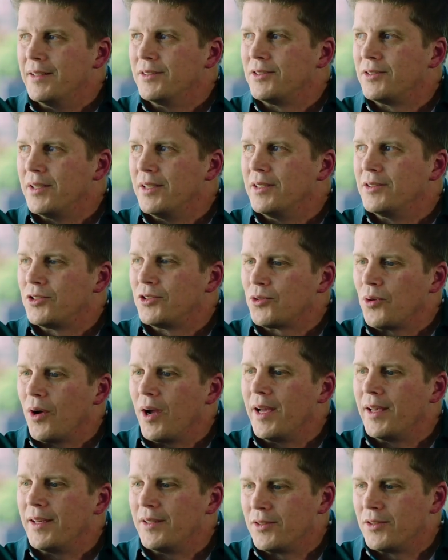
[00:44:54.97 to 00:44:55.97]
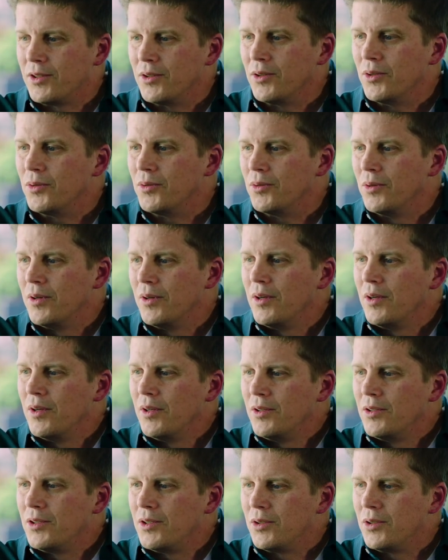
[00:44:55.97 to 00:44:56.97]
is is trying to
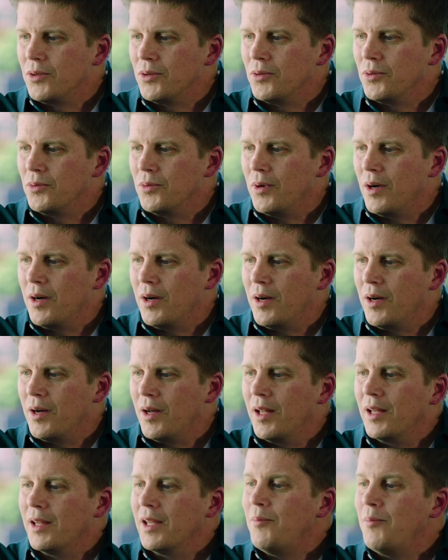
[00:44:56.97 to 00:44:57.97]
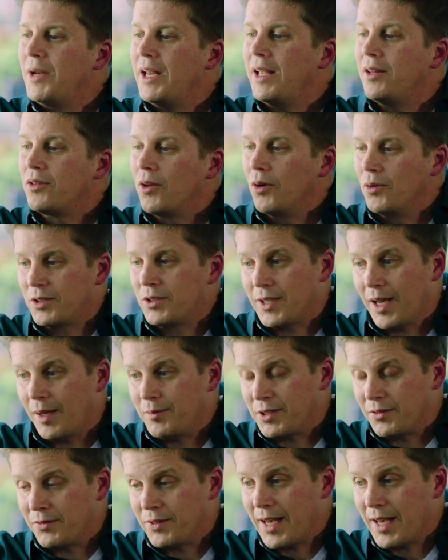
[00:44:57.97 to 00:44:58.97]
to uh, eliminate those
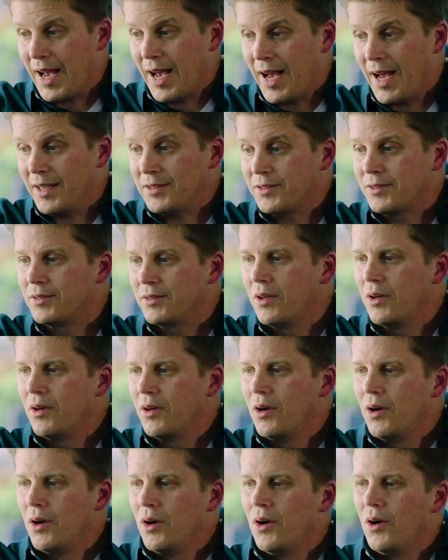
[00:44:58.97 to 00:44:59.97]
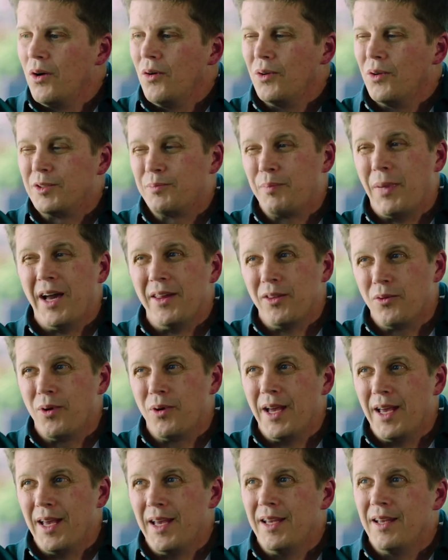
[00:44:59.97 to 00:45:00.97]
types of tasks, which by the
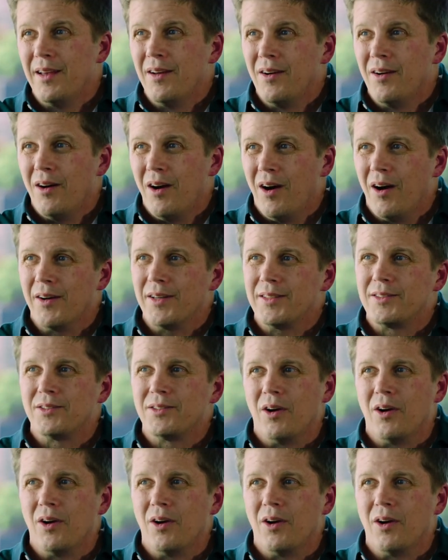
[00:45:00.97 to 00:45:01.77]
way, artists